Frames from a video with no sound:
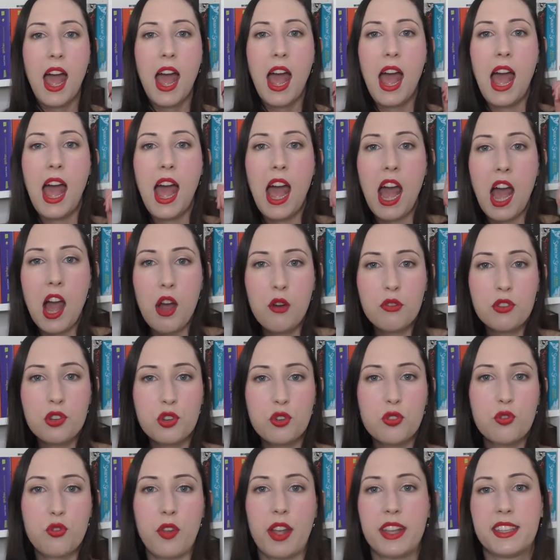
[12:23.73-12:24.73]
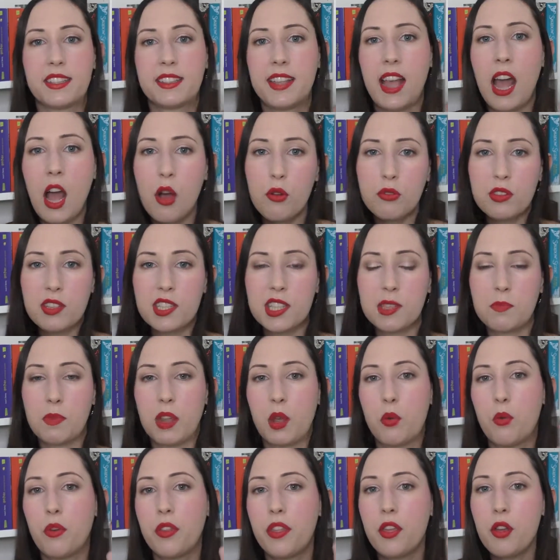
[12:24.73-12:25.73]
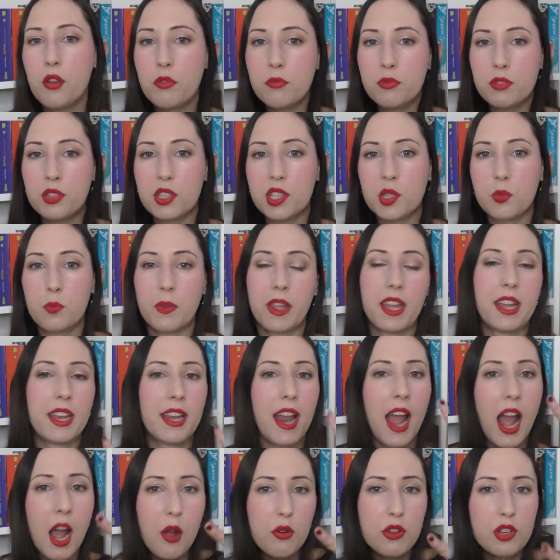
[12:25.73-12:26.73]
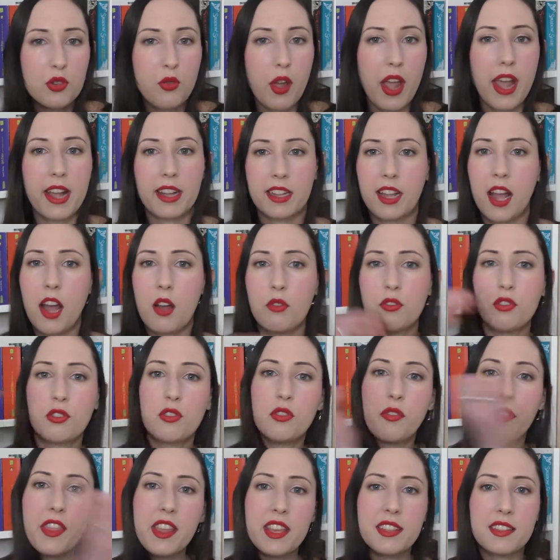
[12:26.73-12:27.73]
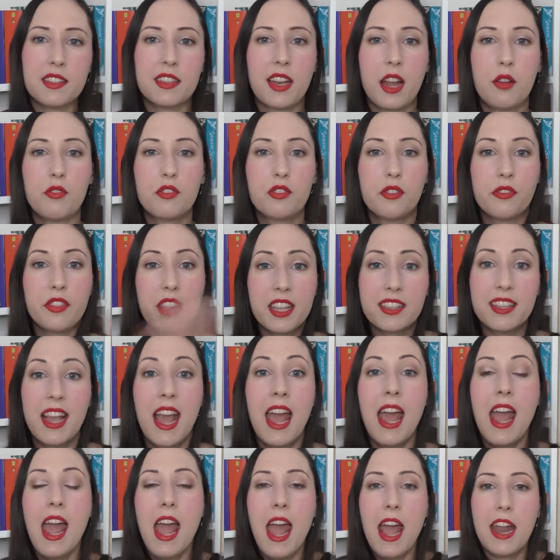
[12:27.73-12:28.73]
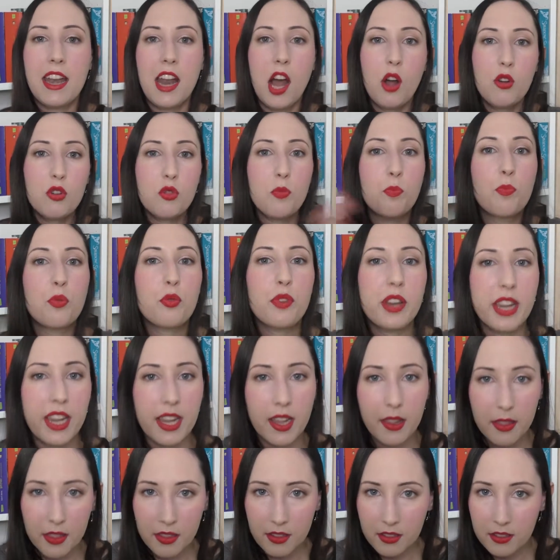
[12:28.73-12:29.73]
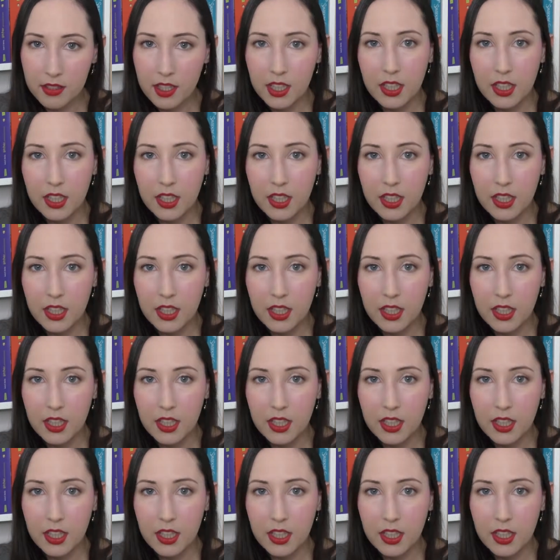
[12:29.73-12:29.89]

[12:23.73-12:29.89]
how to dress, how to speak, with whom to speak, and how to act, how to do this and how to do this, and how to breathe.